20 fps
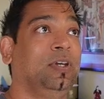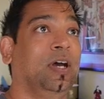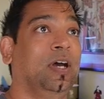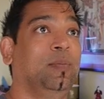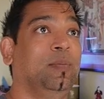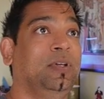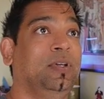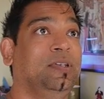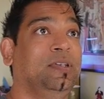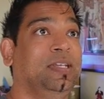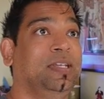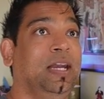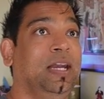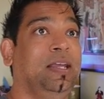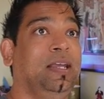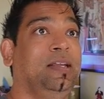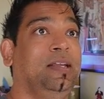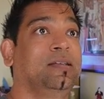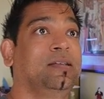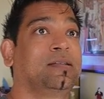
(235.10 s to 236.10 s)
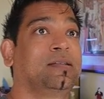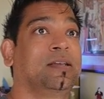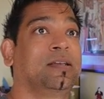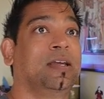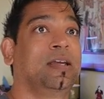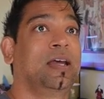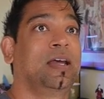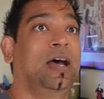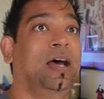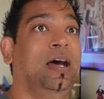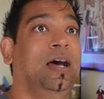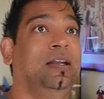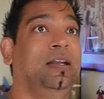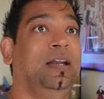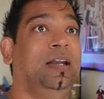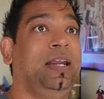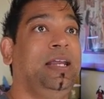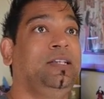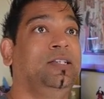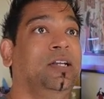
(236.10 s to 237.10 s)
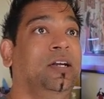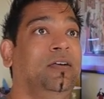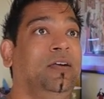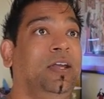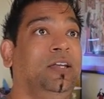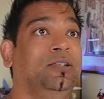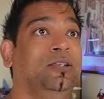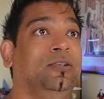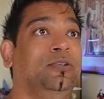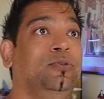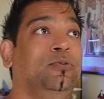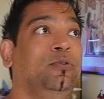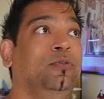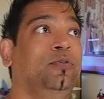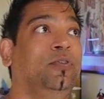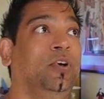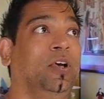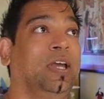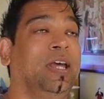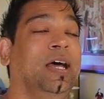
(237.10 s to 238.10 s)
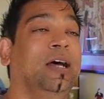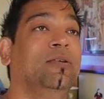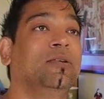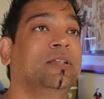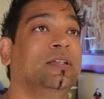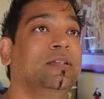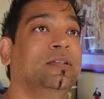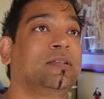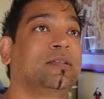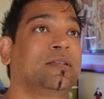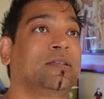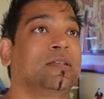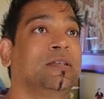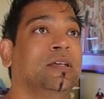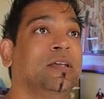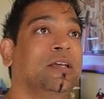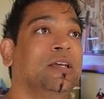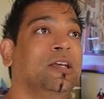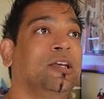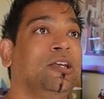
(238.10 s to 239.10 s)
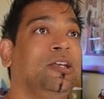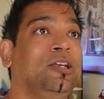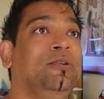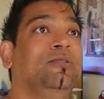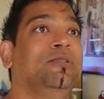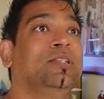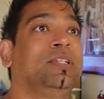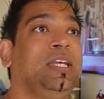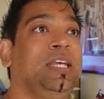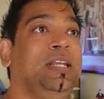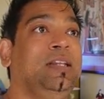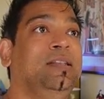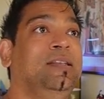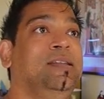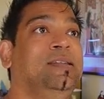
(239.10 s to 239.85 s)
you come into settings on the lead generation tool for accountants, you'll see